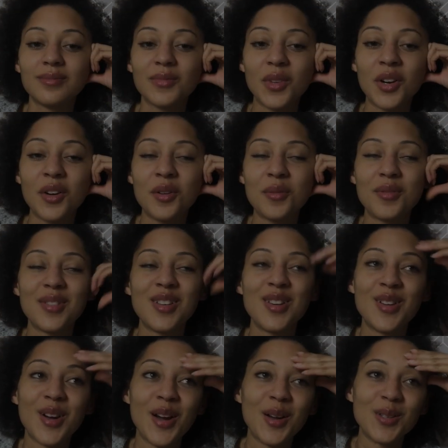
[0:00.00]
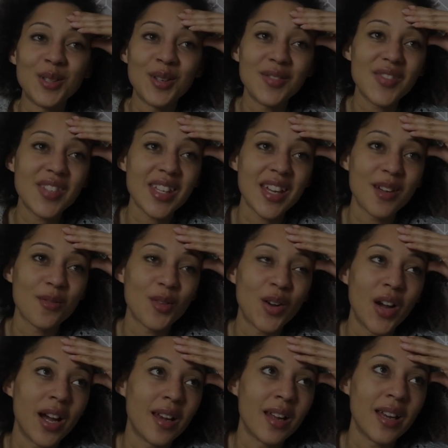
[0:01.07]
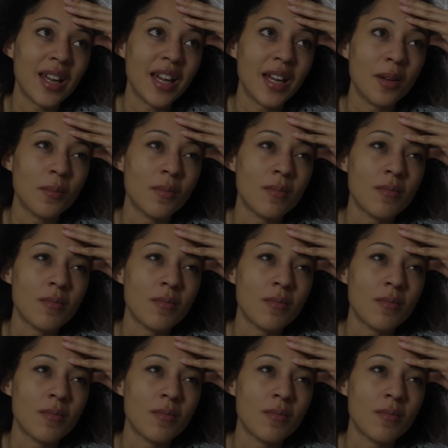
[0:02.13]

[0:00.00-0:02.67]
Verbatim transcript: oh no, don't say I've forgotten her name.